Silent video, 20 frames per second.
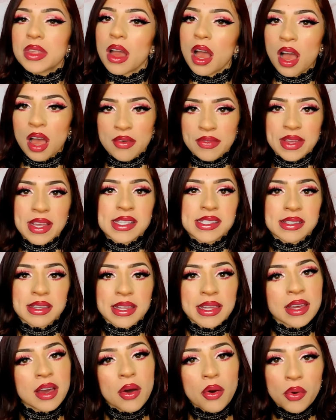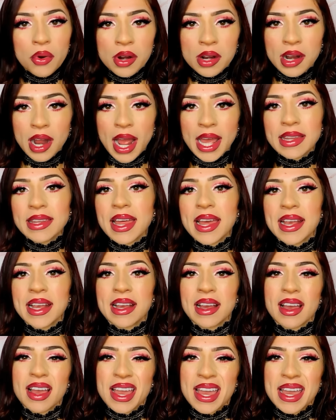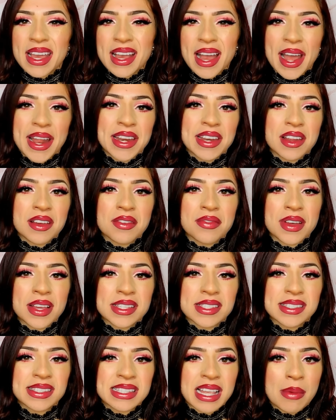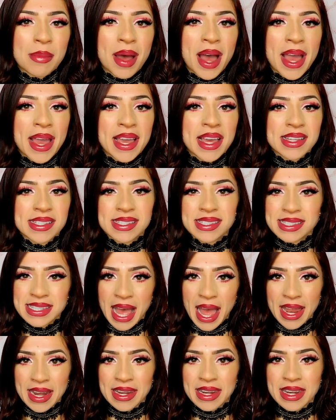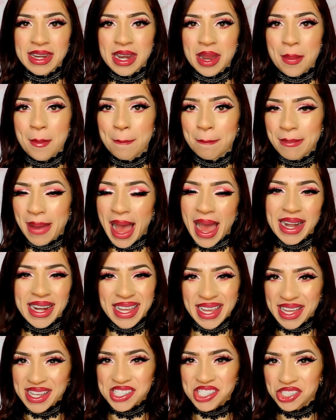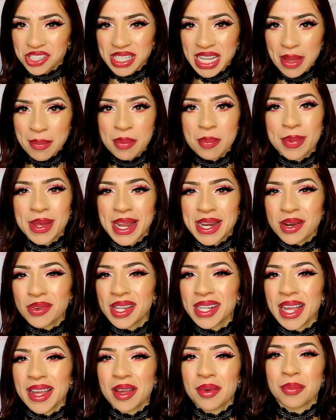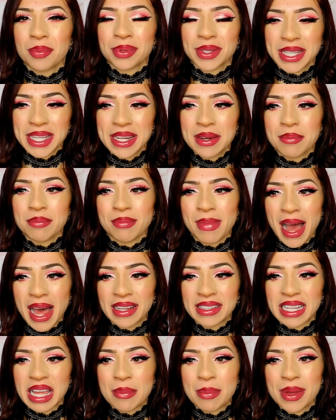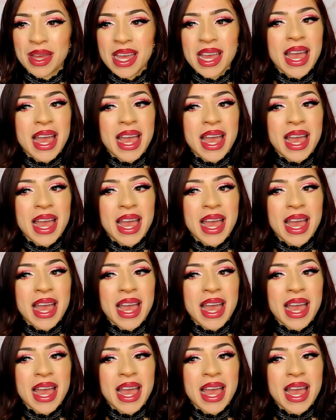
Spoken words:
obviously, or I like a kind of semi-satin matte-ish lip, but I don't like a complete matte lip,